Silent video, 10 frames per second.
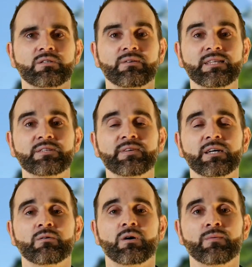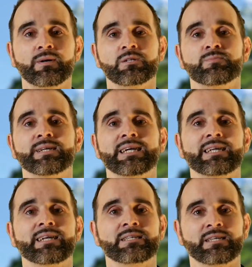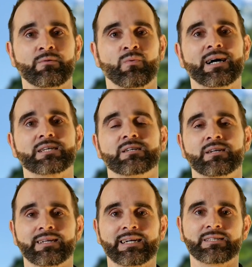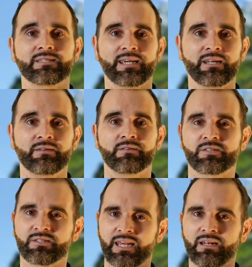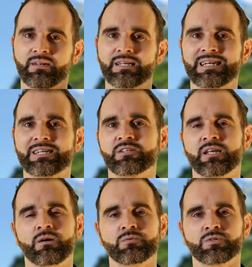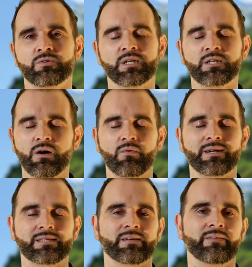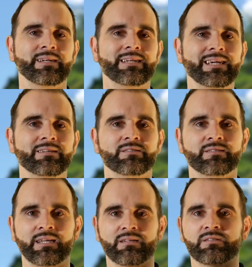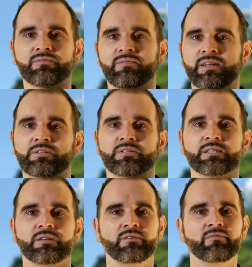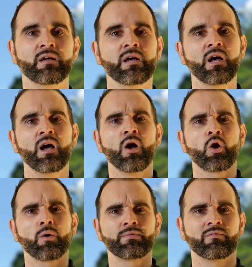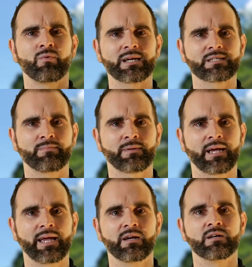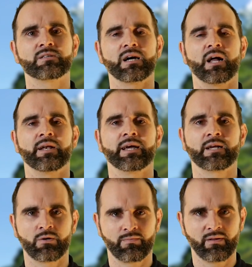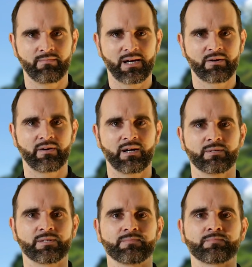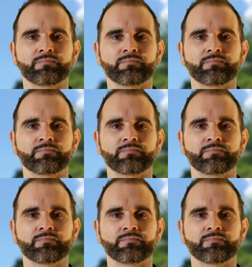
So in this video, all we're going to be needing is a wax and a sealant. The sealant is actually optional. You don't necessarily need a sealant to finish this off. A couple of wax applicators and a couple of microfibers.